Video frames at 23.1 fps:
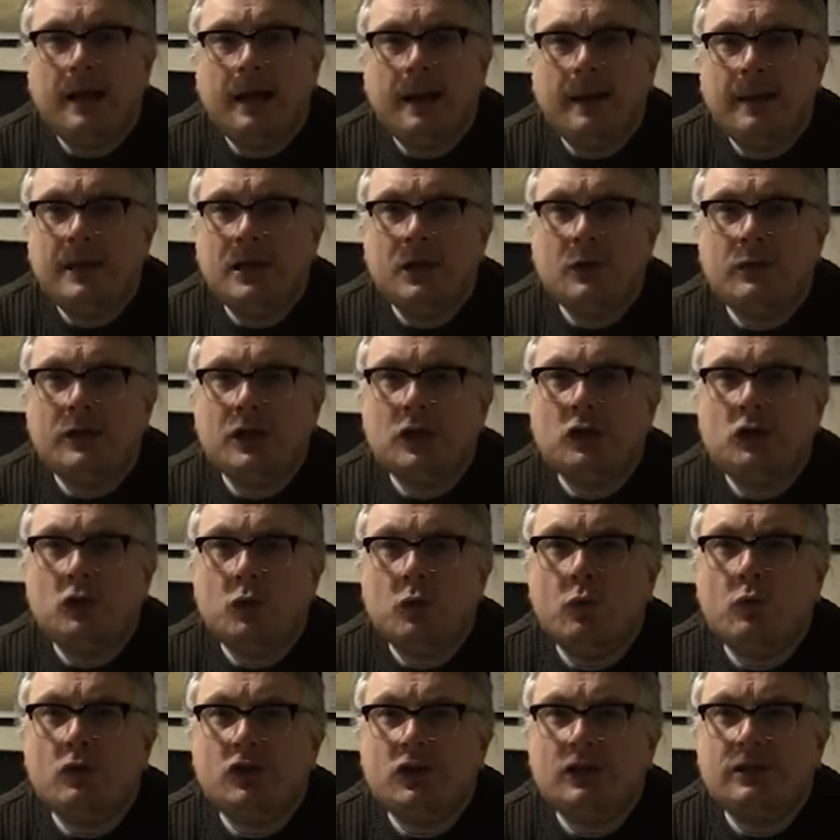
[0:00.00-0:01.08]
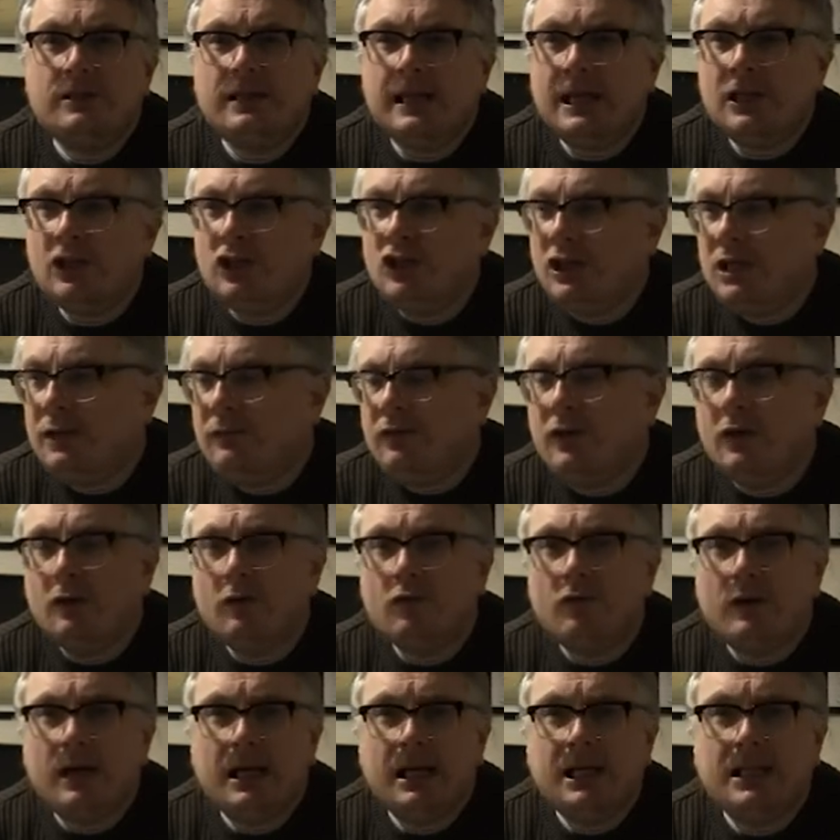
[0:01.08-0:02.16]
You know, you don't just achieve your
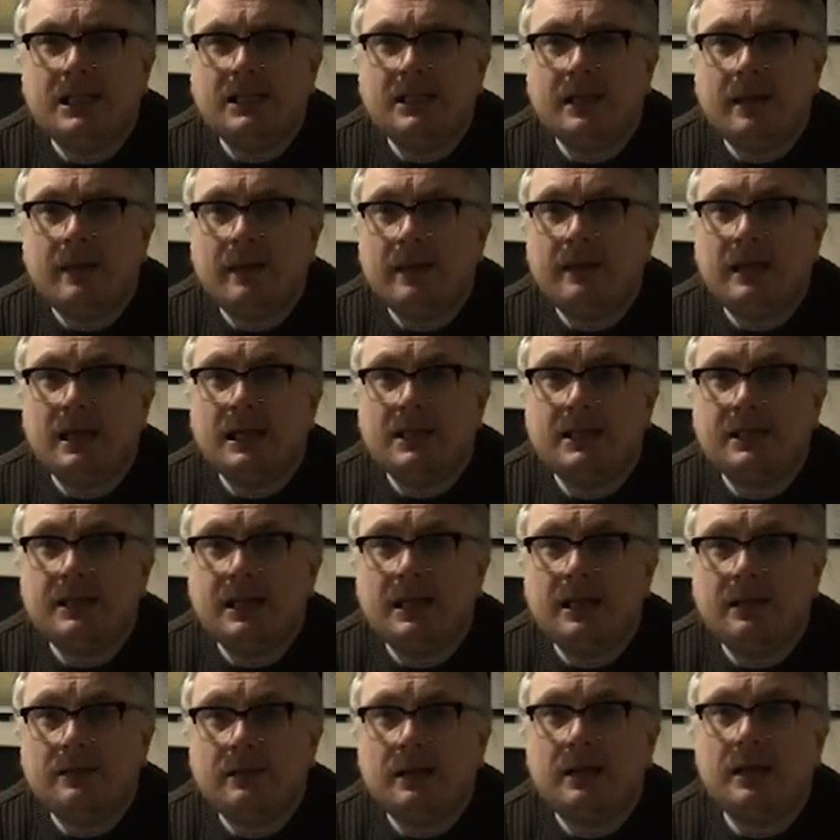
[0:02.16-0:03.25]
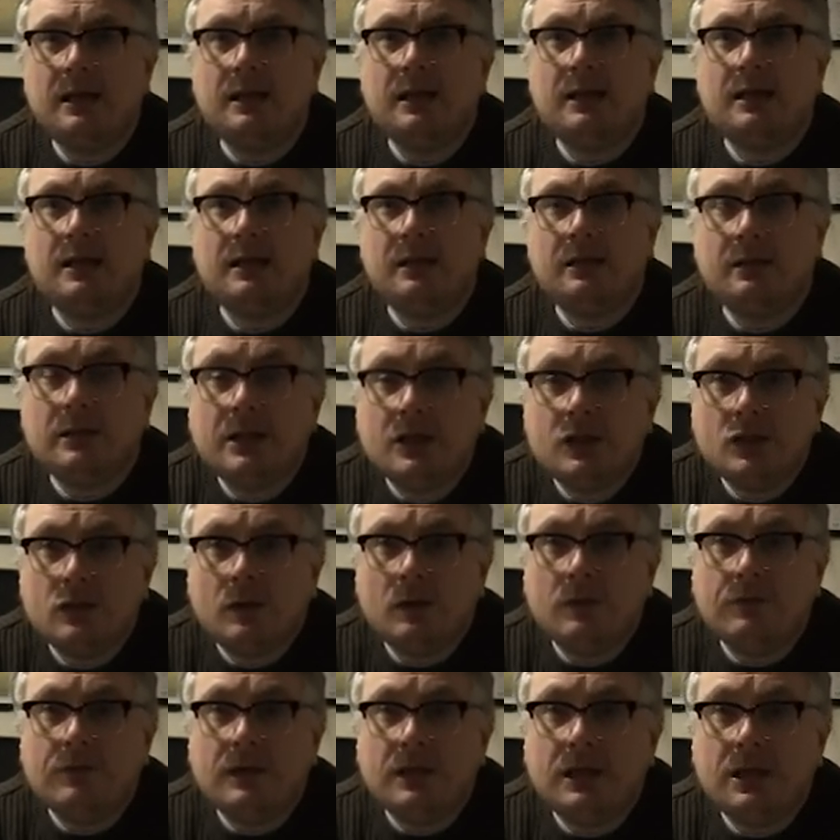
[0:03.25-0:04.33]
rights and then that's it. Ta-da, it's all
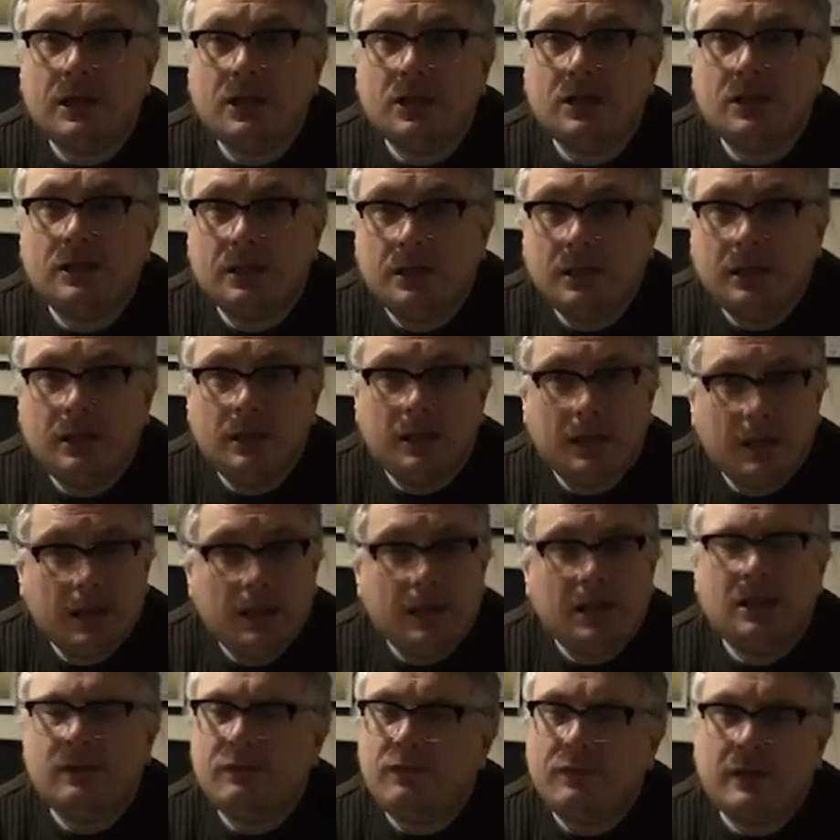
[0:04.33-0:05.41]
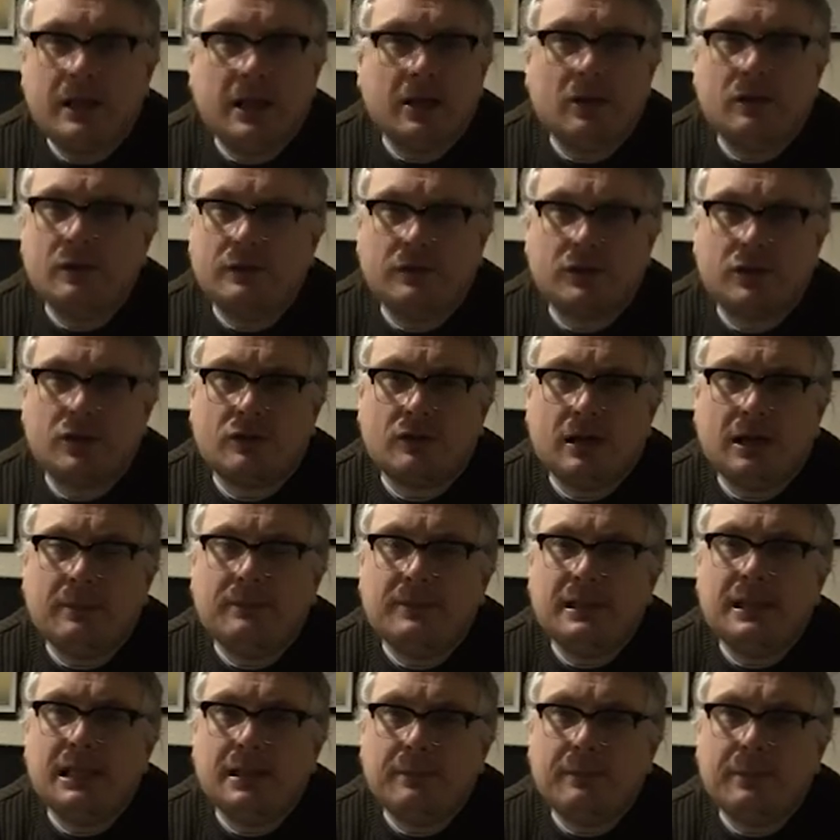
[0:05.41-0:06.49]
finished. You've then got to scrap
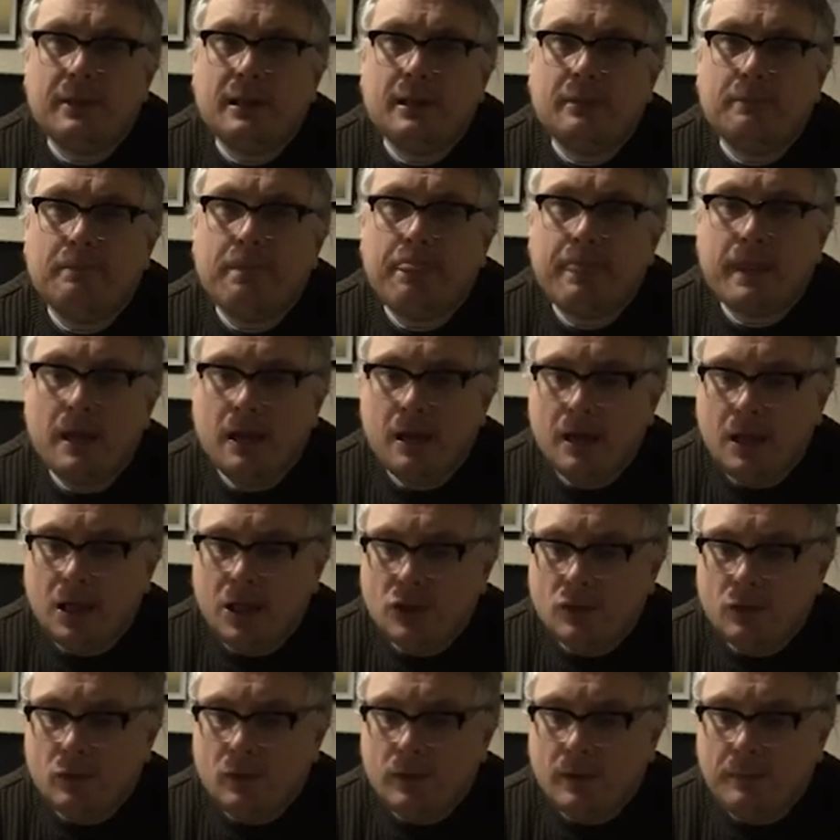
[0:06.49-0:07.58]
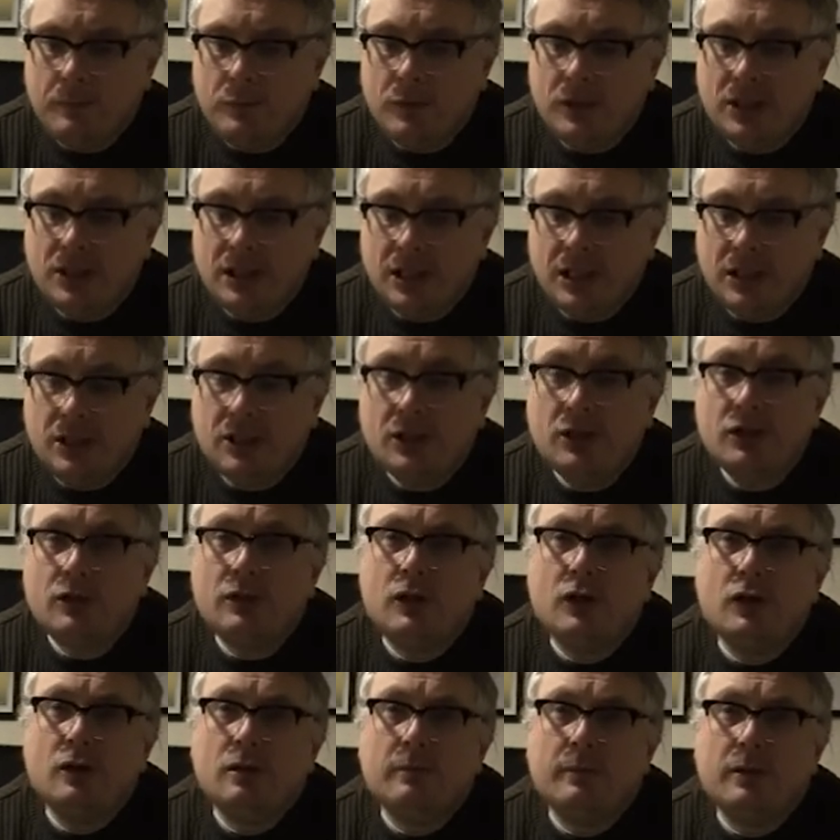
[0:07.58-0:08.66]
to keep them. So the British Institute
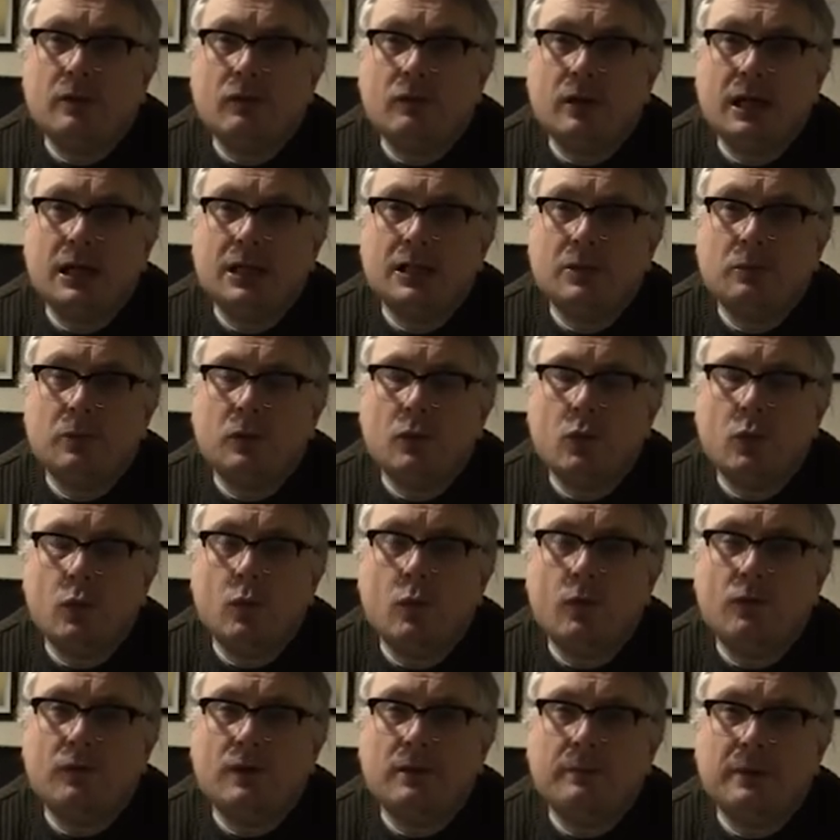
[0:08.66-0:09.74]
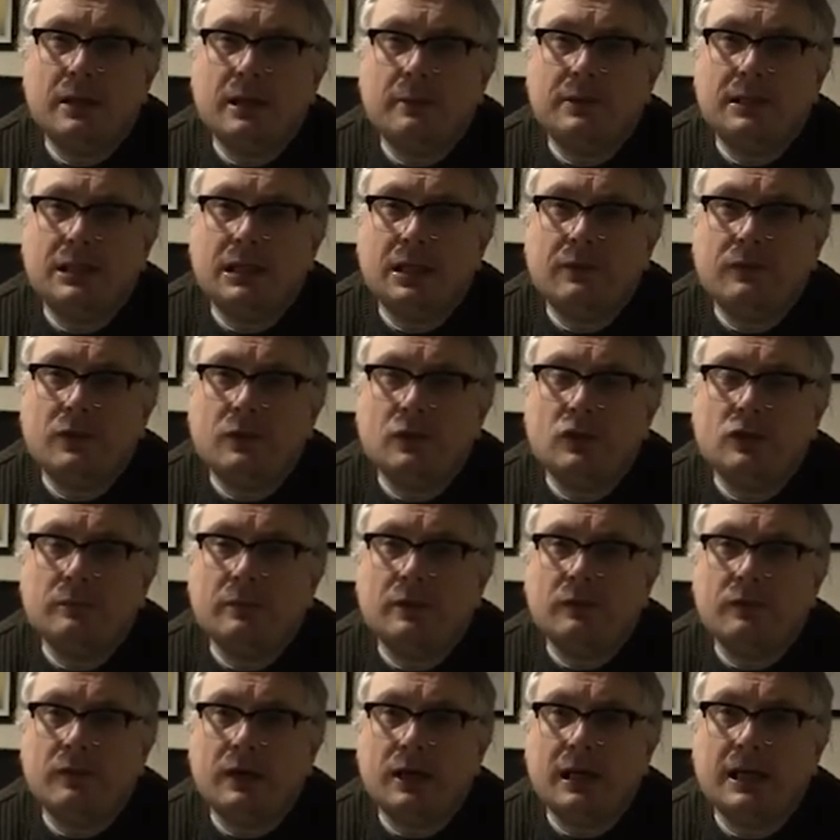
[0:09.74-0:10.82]
of Human Rights will hopefully be able to give you some
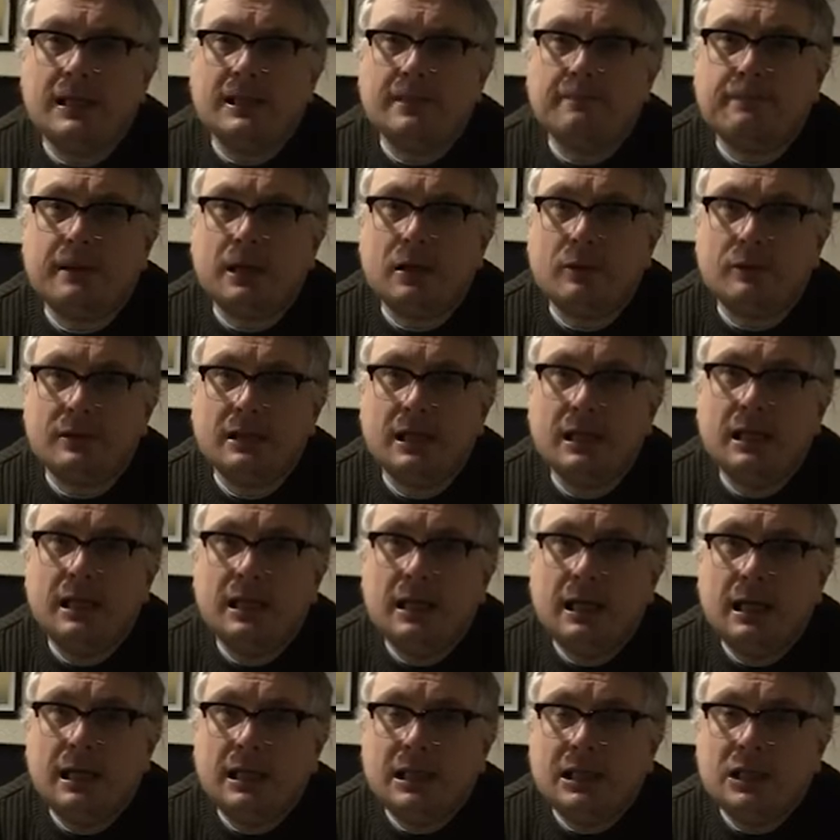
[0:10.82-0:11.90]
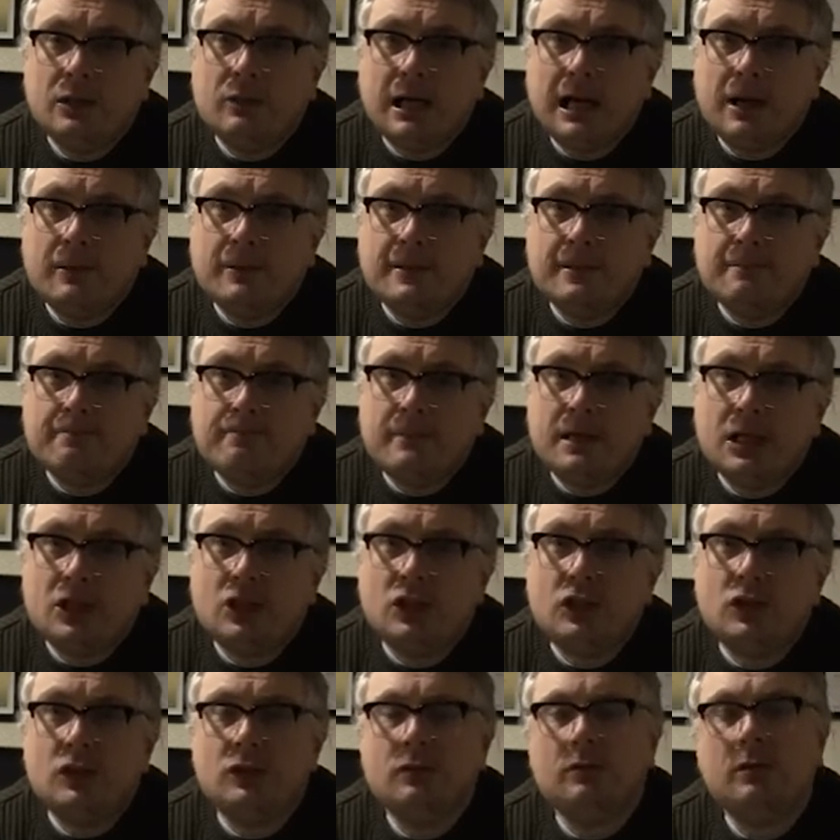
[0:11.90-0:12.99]
advice about, you know, how to make
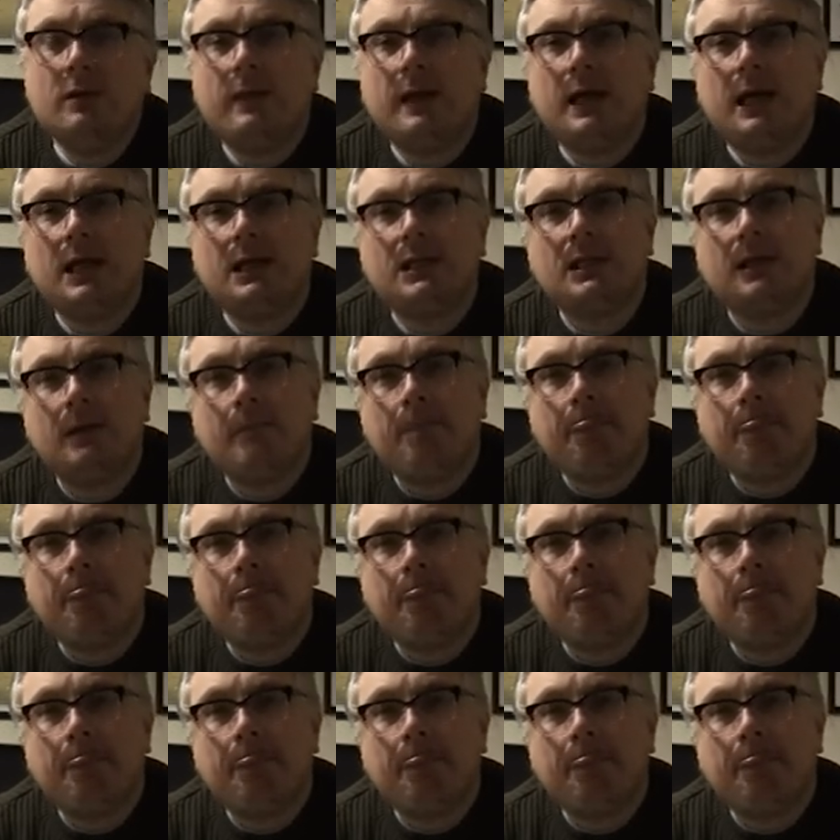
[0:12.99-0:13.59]
sure that